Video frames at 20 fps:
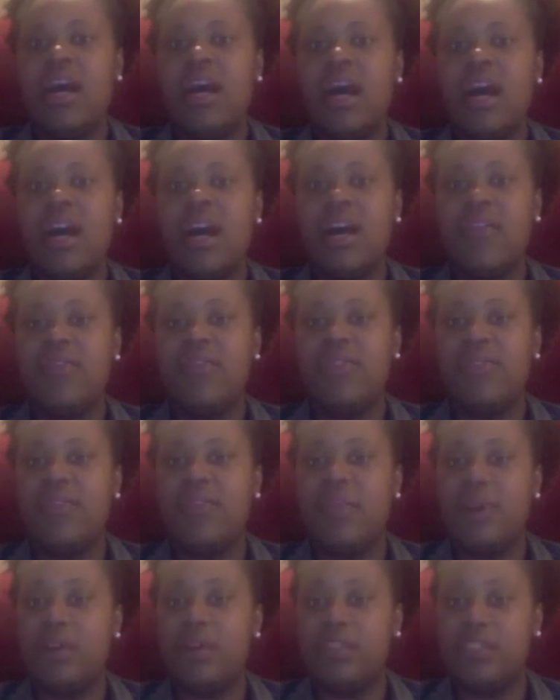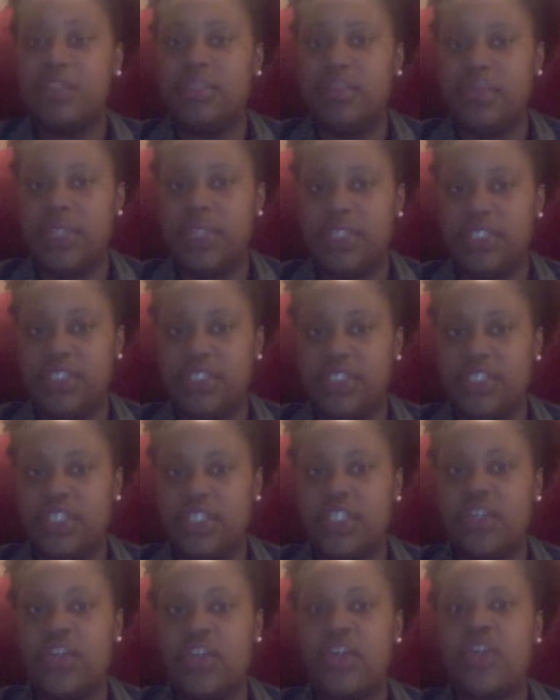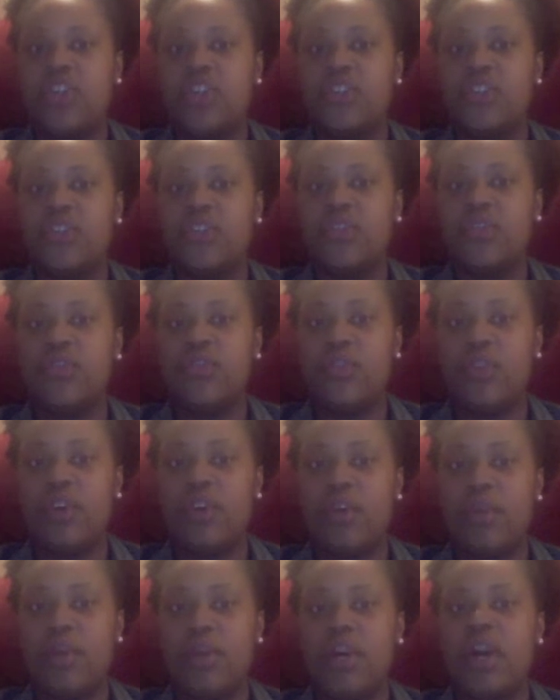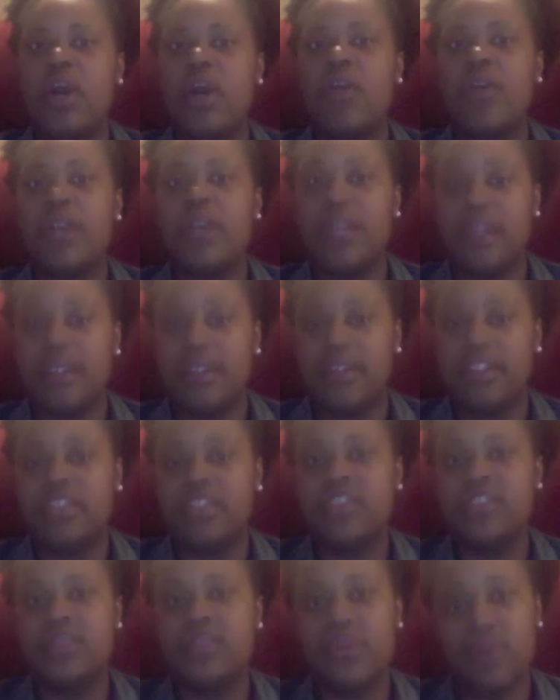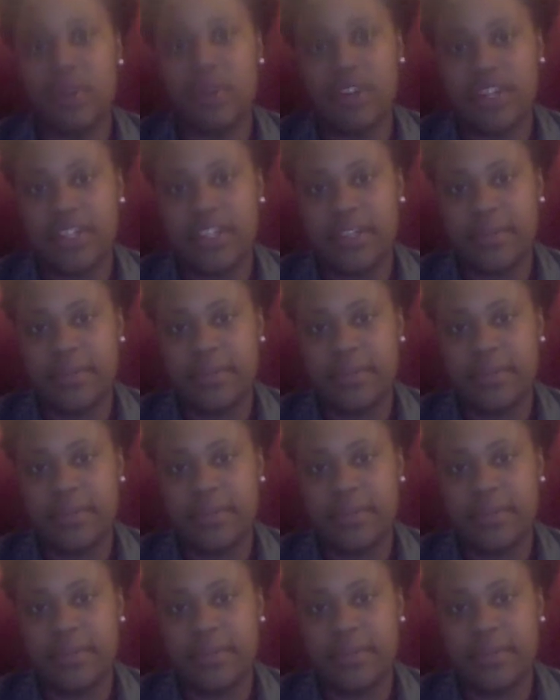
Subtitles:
of the motion picture to form a coherent story.